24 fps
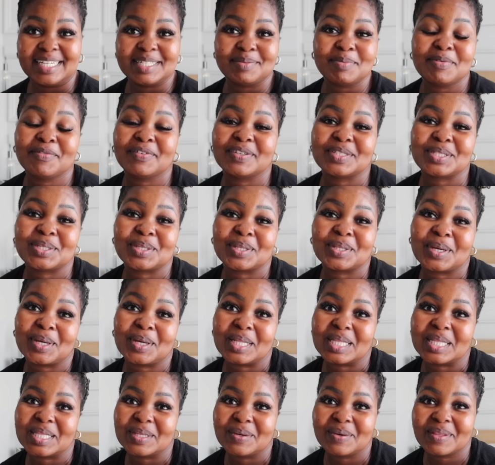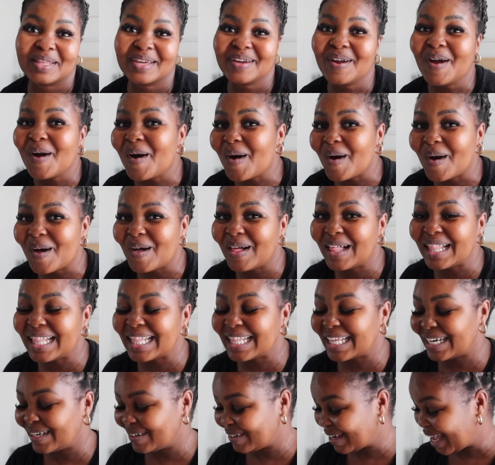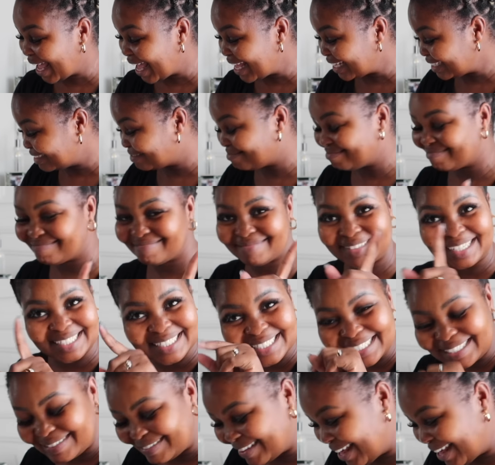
Let's move into the clothing haul. Okay, let's do